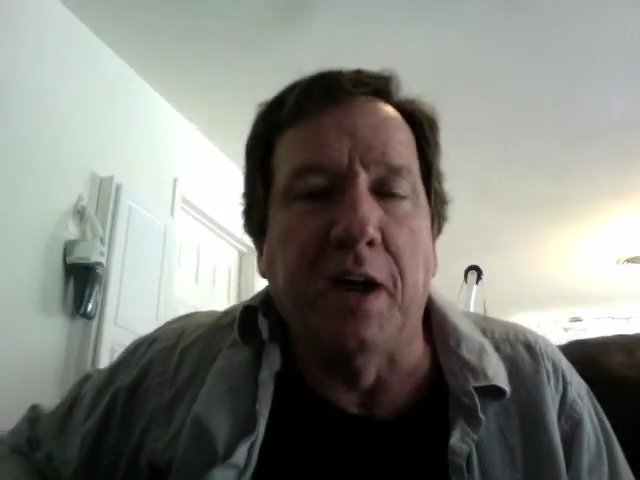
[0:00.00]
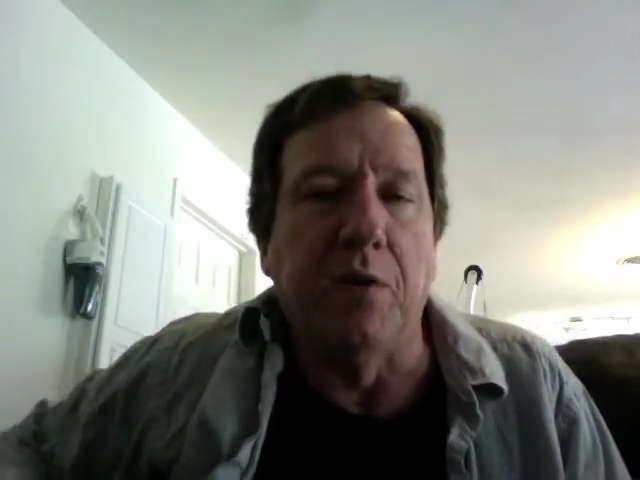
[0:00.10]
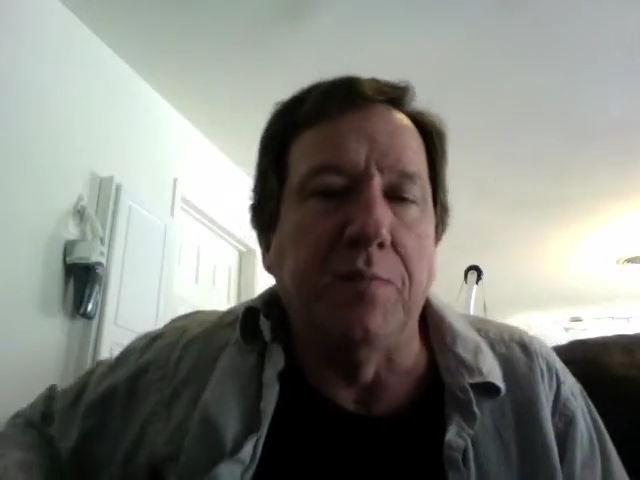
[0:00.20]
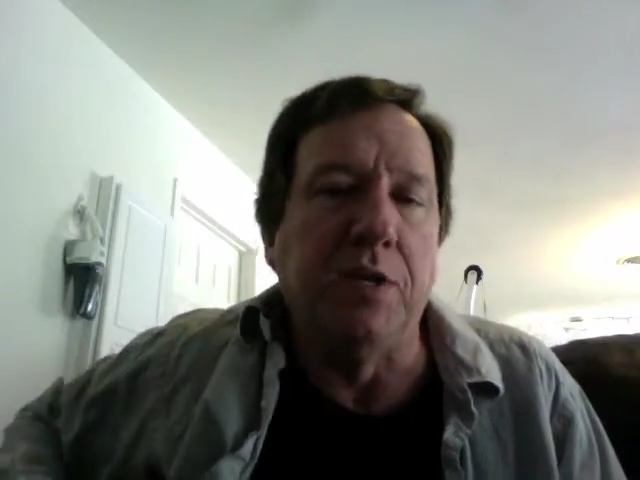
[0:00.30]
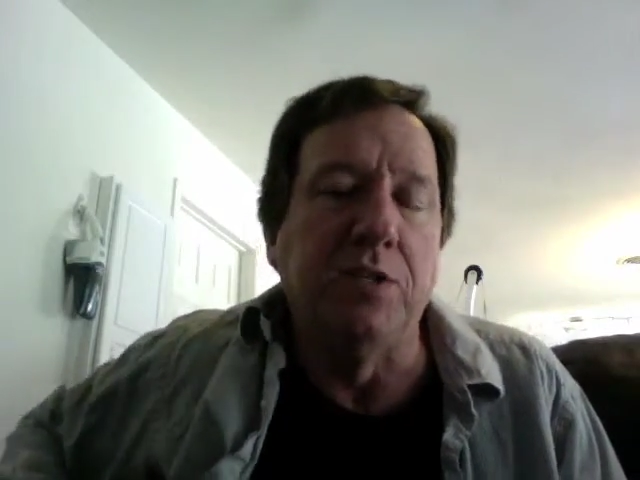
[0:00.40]
I
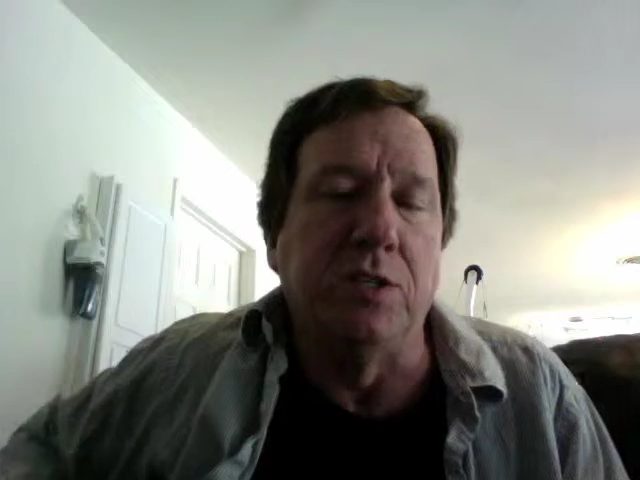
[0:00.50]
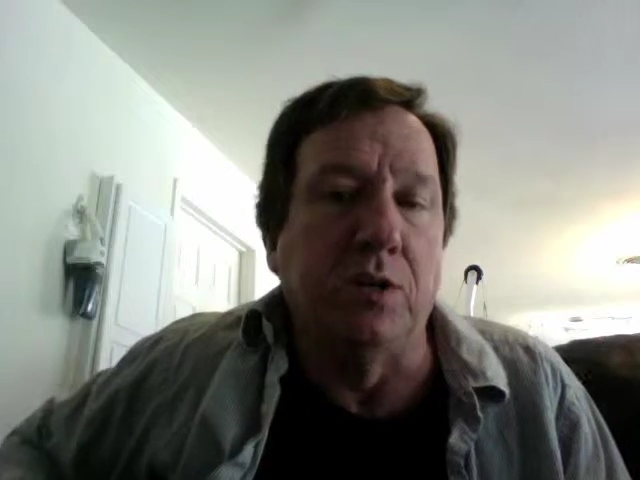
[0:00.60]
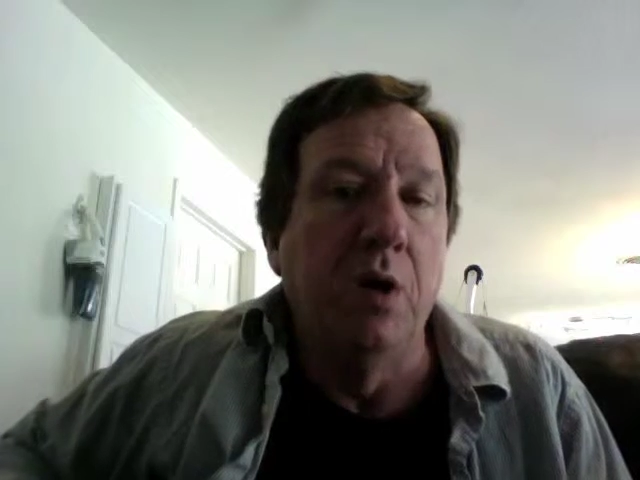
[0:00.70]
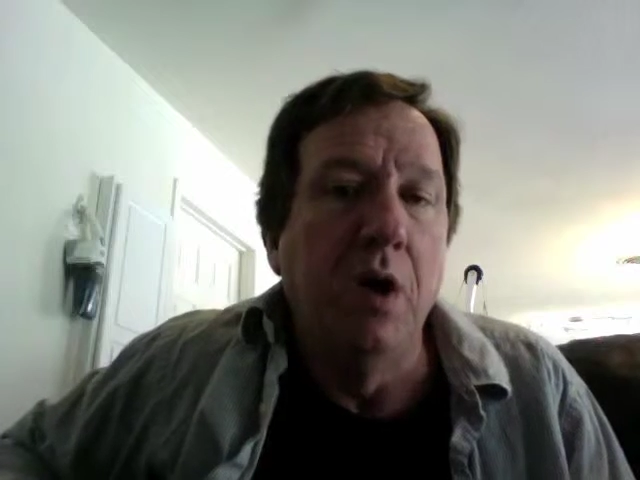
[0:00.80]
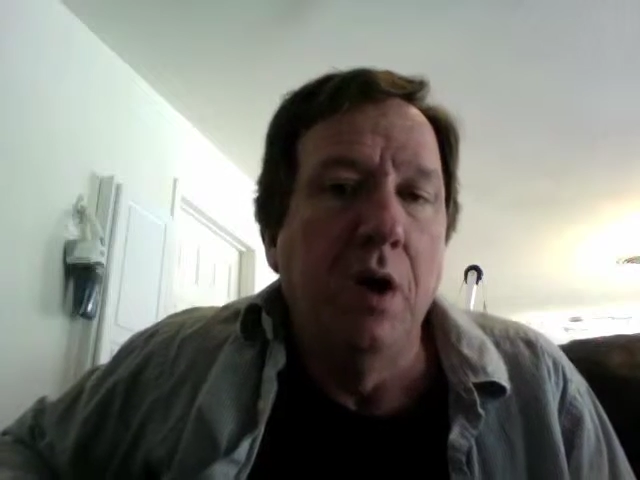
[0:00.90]
don't mean
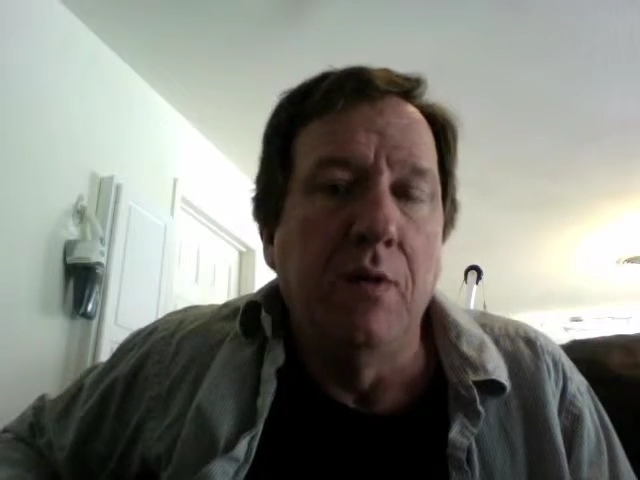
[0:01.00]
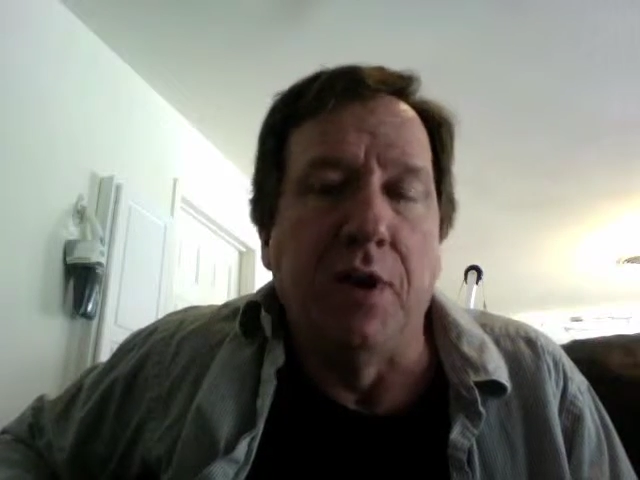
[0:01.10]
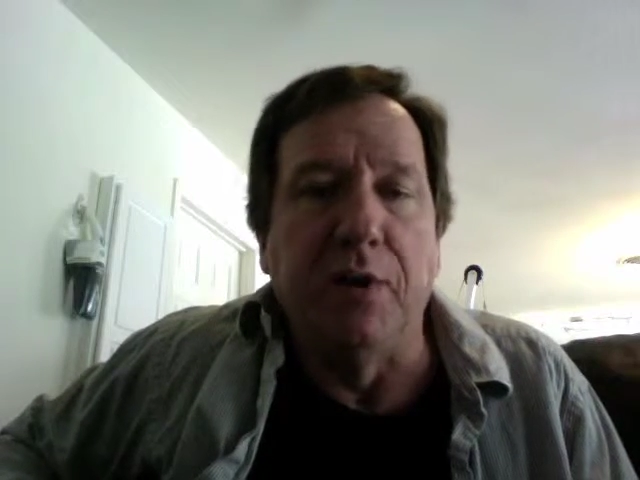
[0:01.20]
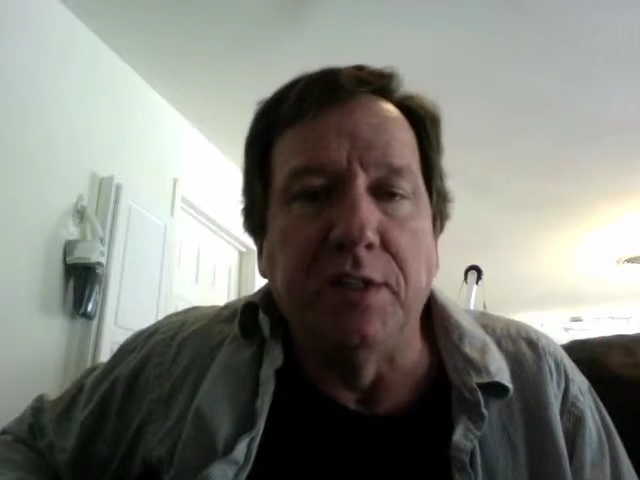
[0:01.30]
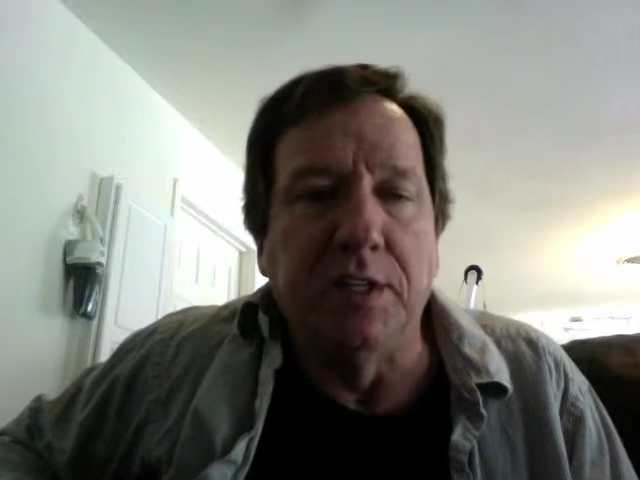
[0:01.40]
to.
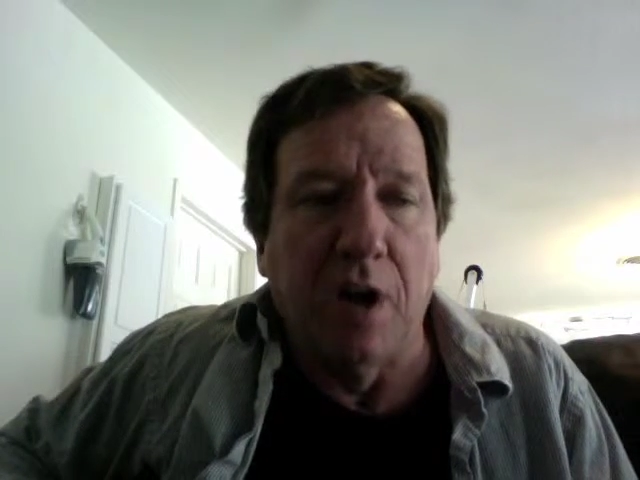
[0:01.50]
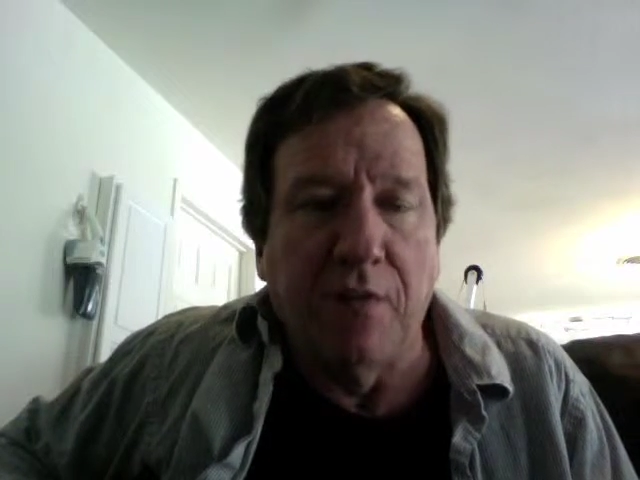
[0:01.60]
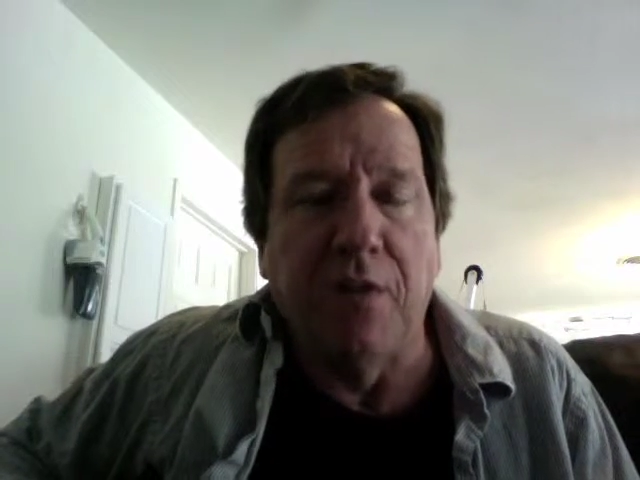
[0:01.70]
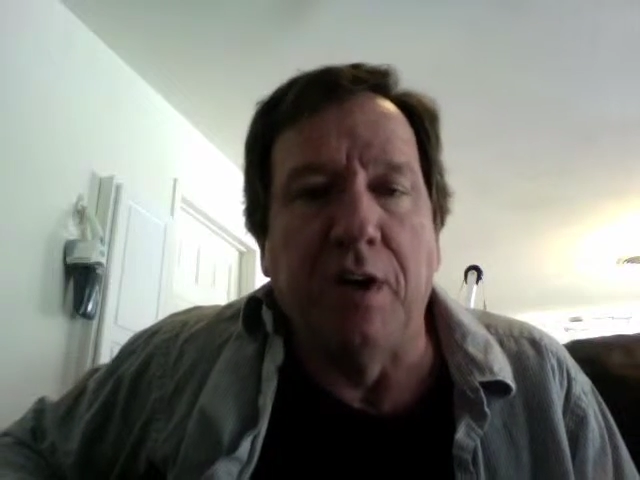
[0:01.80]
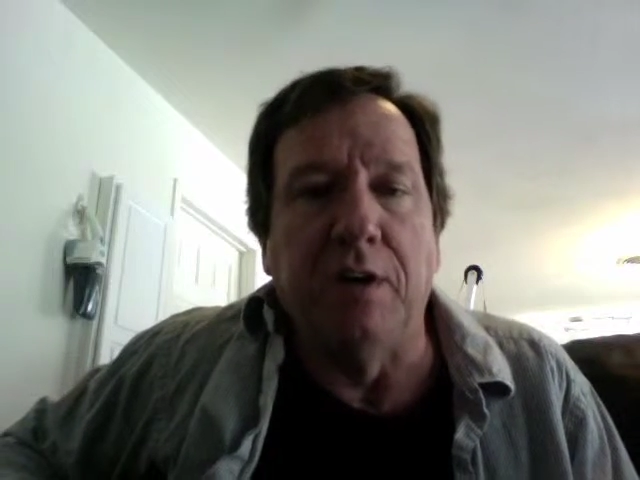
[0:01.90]
There is
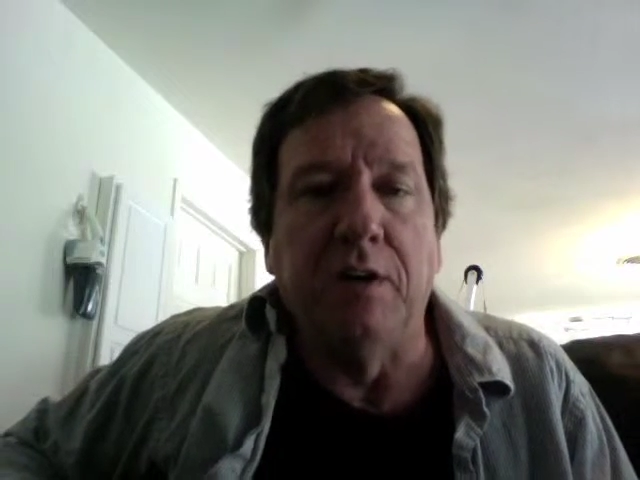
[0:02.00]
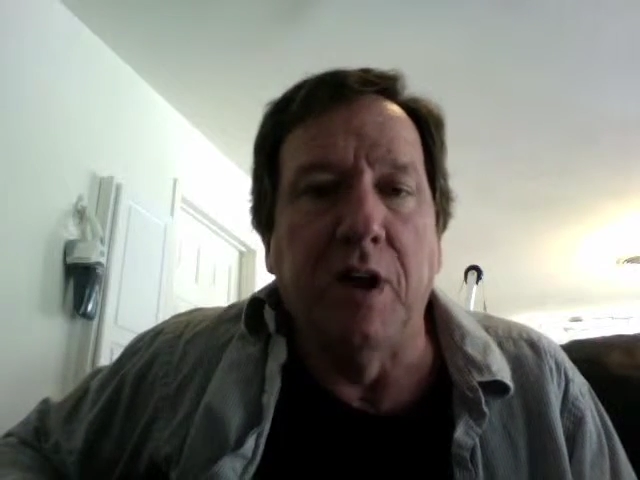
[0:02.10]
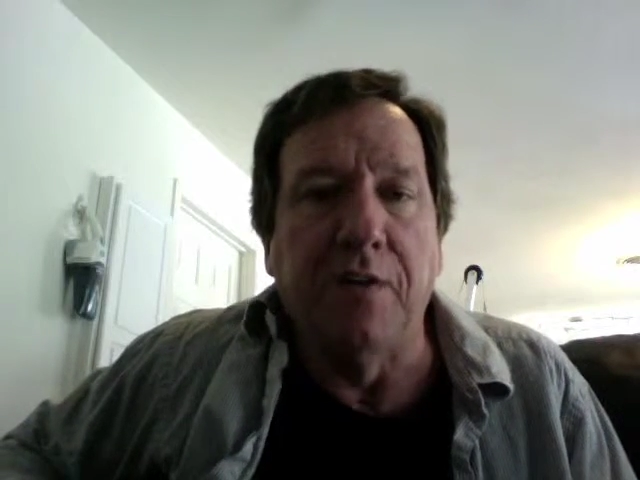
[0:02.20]
nothing